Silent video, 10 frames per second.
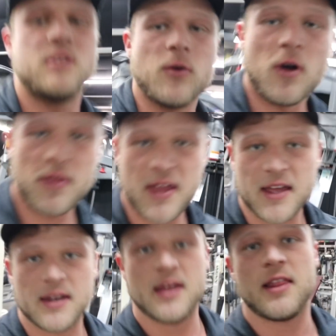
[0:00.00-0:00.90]
so on
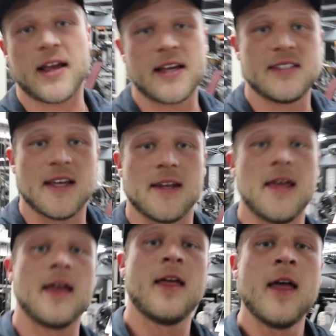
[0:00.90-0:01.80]
that, like I said,
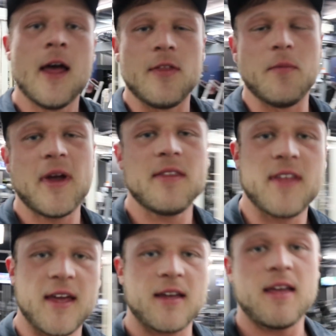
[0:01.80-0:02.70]
the main
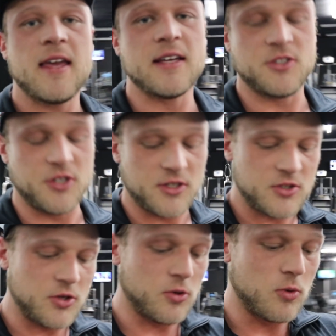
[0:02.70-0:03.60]
thing is
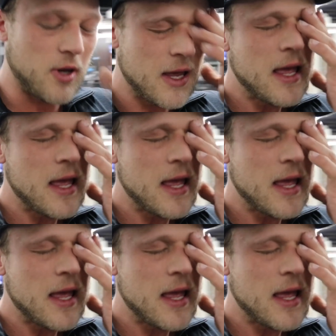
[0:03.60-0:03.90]
just to